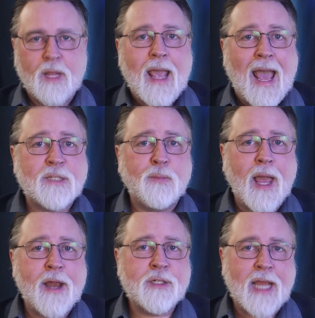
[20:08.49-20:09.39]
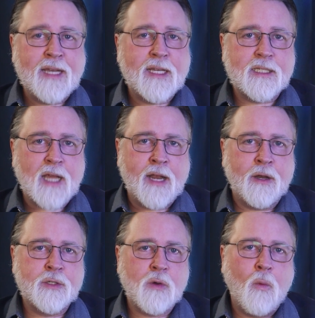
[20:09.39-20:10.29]
As players and
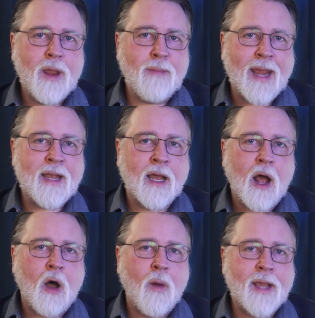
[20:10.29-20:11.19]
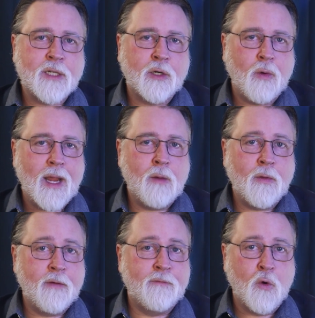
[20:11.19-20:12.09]
designers, we may not always agree with
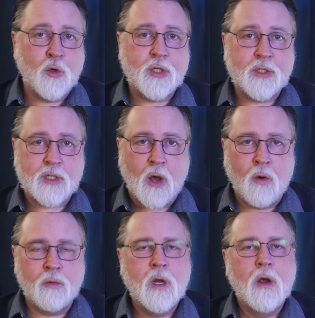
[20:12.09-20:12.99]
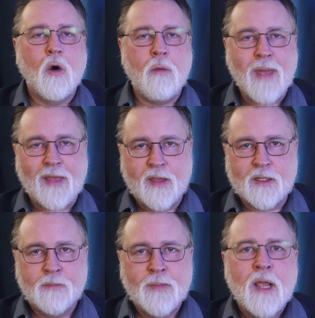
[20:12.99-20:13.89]
the Forge's tone or
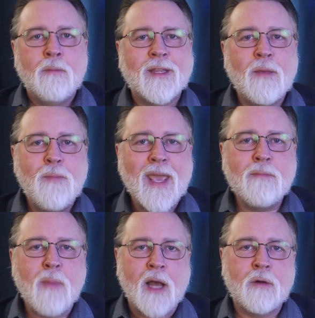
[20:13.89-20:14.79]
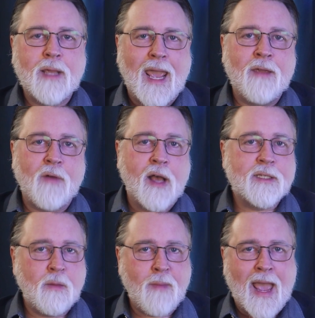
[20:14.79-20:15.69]
methods, but the big model gave
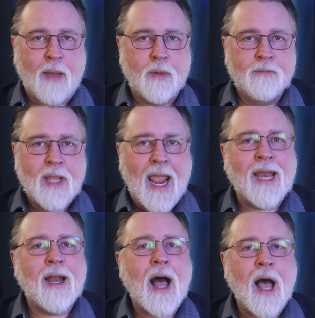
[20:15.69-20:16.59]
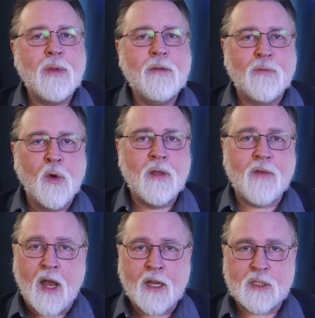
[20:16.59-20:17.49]
us a map. And in a hobby full of
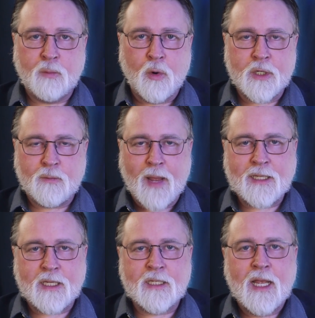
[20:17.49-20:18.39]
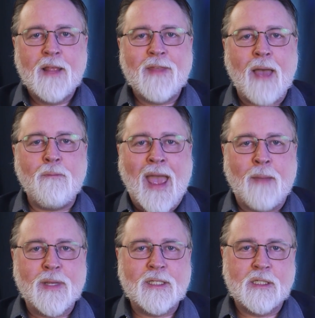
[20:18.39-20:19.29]
unexplored spaces, that
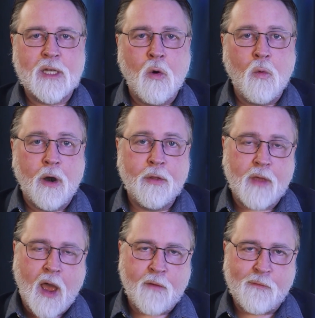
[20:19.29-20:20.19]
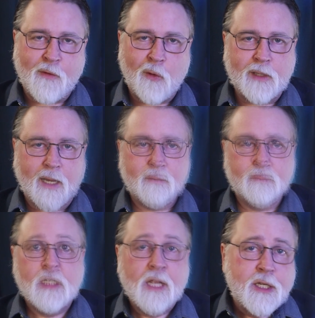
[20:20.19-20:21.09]
map is still worth unfolding.
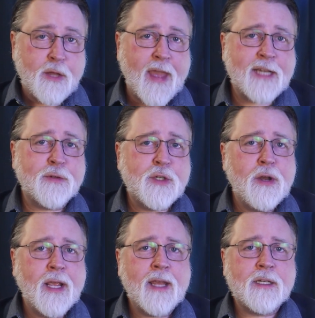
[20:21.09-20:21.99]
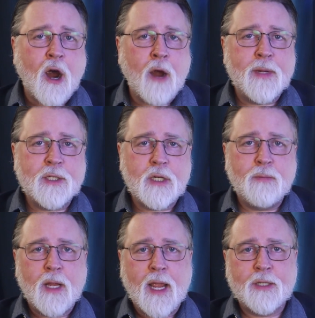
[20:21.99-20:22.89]
So thanks for tuning in to RPG
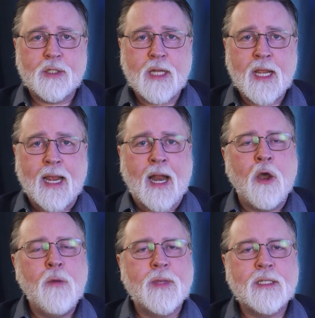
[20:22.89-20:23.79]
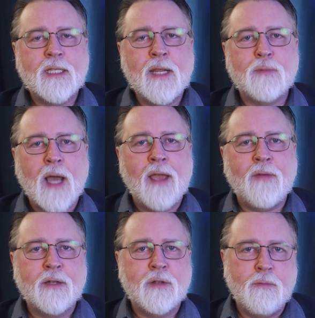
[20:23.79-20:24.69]
PhD, and I hope this deep dive
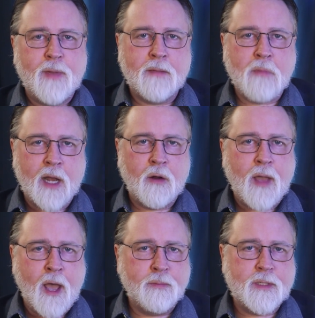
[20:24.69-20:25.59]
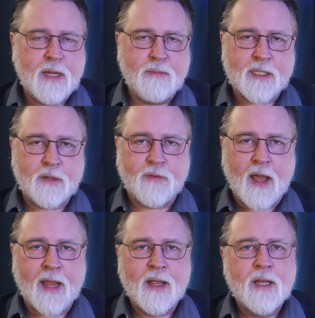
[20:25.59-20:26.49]
into the big model helped
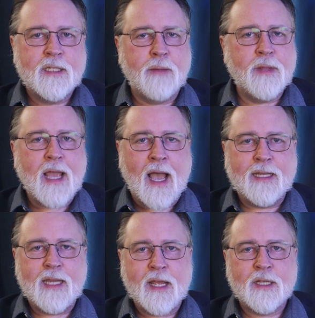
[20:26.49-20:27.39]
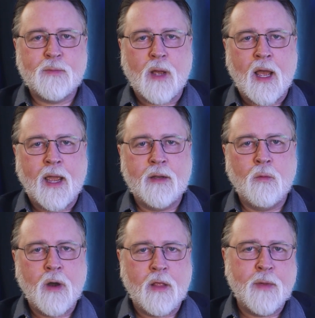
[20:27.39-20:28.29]
demystify some of the ideas behind
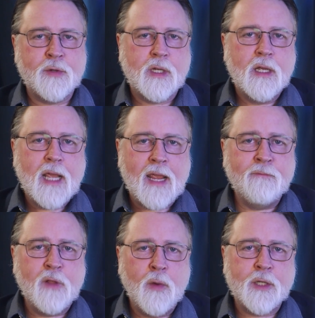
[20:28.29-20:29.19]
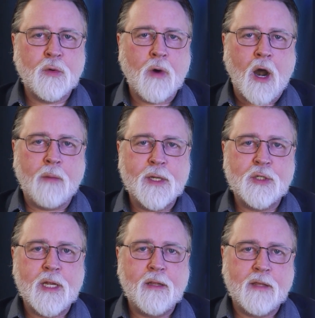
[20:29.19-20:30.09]
one of the most influential
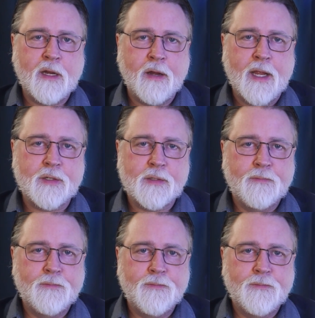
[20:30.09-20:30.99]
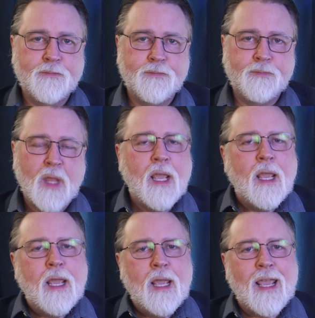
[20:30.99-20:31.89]
RPG theories.
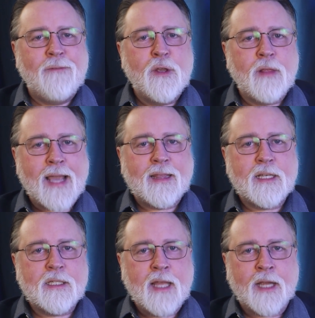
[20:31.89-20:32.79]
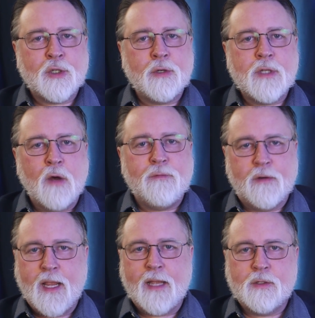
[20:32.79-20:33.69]
If you like this lecture, don't
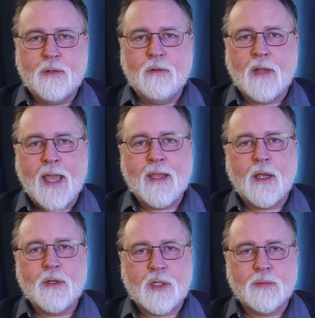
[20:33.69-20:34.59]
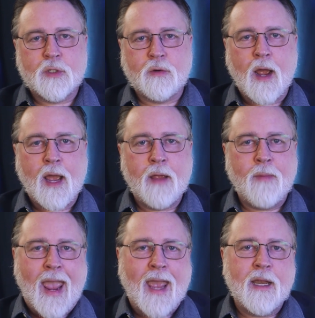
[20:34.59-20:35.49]
forget to like, subscribe,
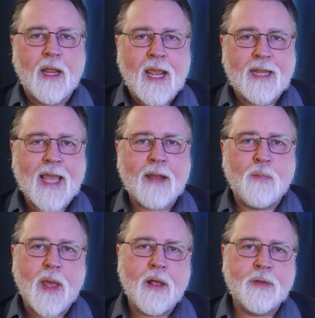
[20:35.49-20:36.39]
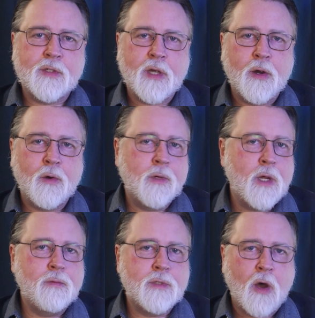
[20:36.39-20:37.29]
and hit that bell so
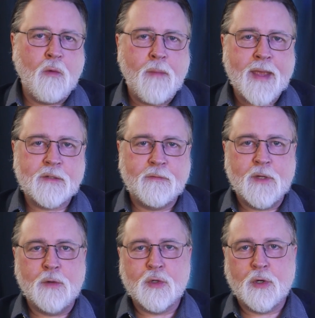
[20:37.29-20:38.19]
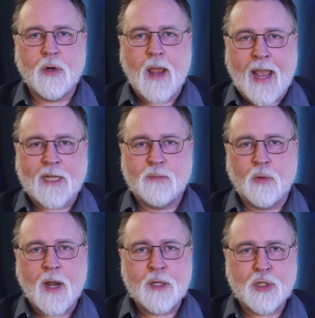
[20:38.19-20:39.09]
you don't miss future
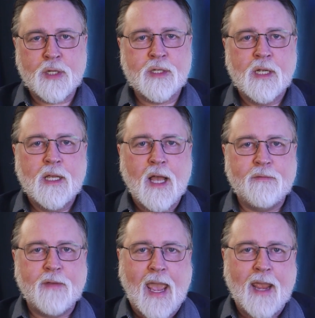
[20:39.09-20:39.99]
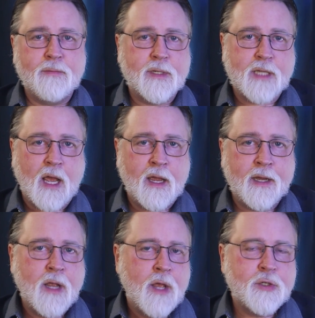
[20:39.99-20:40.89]
explorations of game
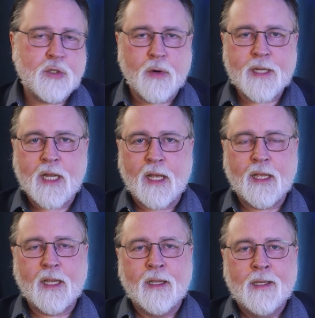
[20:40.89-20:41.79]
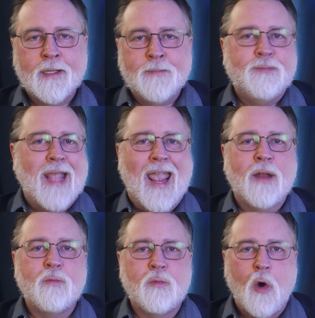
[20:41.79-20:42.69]
design, storytelling,
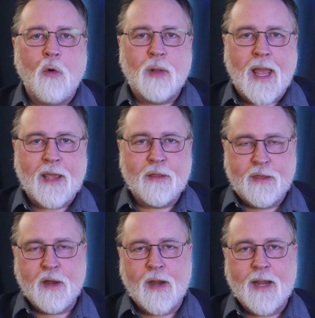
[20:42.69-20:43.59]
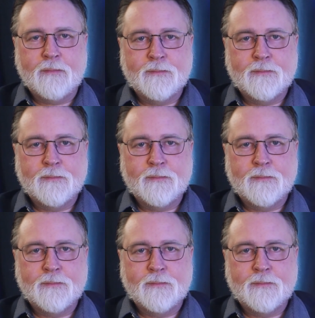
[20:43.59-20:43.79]
and role-playing theory.